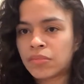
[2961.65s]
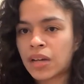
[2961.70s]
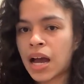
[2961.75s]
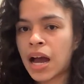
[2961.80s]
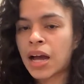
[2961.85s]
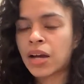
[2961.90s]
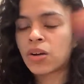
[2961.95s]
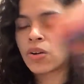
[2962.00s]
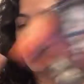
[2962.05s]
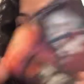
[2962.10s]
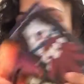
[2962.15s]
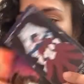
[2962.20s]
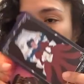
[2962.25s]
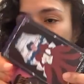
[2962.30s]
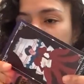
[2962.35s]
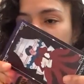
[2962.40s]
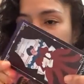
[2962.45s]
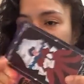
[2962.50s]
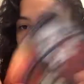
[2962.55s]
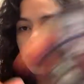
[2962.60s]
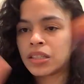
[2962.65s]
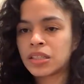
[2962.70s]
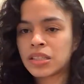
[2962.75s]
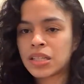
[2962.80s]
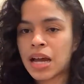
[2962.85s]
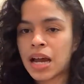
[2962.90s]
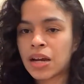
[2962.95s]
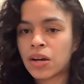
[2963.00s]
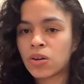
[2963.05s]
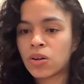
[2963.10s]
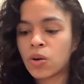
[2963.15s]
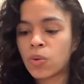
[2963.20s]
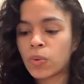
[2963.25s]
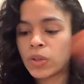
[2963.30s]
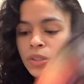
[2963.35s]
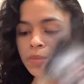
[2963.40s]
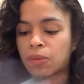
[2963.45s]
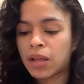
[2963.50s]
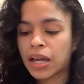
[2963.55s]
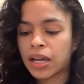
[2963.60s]
I don't know what that is. I don't know
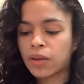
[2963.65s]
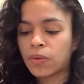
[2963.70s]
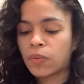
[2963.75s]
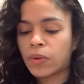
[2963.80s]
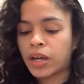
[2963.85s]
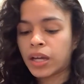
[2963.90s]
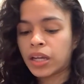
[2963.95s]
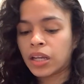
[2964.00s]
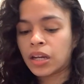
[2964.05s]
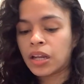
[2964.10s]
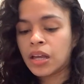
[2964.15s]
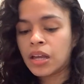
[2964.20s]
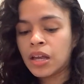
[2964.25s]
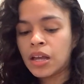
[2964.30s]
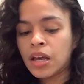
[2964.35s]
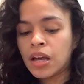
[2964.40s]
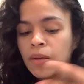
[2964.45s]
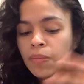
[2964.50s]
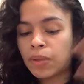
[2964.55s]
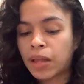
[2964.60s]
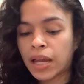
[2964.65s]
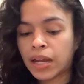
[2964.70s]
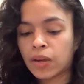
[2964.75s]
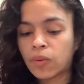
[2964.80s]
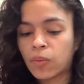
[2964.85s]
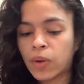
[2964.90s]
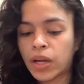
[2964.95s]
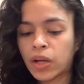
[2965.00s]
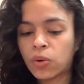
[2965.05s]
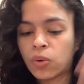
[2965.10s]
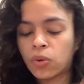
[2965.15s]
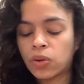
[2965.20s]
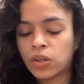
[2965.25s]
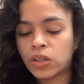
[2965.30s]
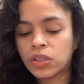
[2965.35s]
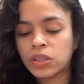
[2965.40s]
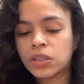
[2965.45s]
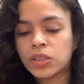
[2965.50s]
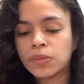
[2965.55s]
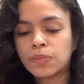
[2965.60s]
what's black and white. Black and white
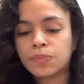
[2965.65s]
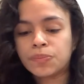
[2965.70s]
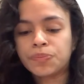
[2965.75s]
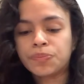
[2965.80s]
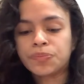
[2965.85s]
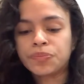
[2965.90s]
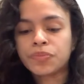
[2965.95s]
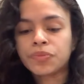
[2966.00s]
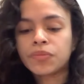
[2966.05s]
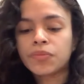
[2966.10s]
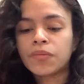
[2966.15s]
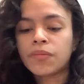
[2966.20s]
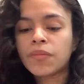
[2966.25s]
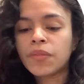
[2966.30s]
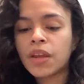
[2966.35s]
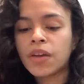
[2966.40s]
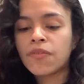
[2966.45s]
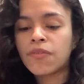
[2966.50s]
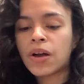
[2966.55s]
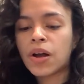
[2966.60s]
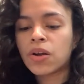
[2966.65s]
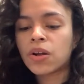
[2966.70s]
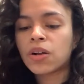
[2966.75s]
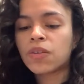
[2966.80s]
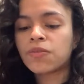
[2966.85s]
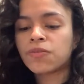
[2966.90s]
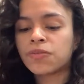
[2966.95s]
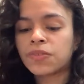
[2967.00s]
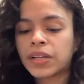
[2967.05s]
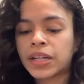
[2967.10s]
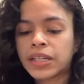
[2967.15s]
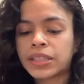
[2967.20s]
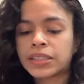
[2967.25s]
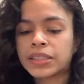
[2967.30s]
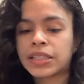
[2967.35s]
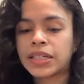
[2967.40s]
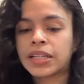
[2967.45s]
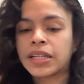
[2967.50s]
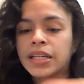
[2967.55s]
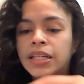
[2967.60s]
horse. Felt
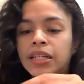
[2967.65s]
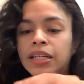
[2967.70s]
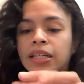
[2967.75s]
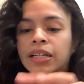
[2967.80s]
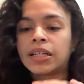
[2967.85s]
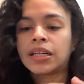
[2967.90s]
conflicted.